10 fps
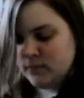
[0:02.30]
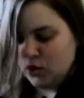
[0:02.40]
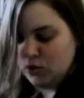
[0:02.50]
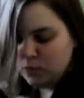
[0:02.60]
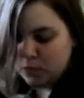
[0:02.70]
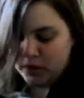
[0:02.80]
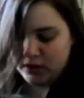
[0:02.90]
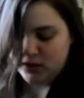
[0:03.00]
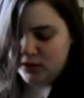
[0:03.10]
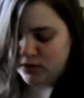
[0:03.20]
You've brought
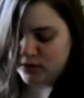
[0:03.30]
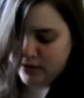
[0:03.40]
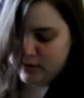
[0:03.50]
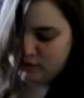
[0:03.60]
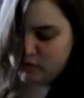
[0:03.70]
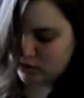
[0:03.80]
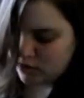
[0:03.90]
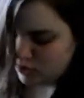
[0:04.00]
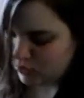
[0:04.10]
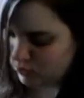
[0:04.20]
this on yourself.
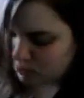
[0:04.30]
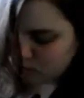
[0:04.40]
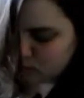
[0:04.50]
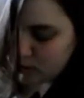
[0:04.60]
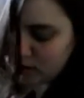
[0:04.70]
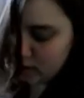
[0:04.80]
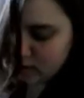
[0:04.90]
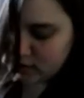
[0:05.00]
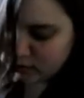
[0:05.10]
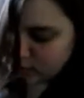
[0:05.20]
You've brought
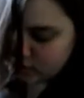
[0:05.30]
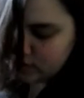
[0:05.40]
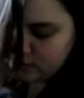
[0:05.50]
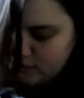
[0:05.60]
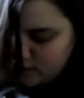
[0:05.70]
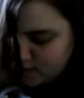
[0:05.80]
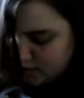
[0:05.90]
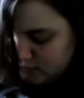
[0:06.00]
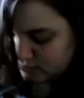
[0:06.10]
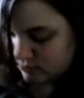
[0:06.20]
this on yourself, cat.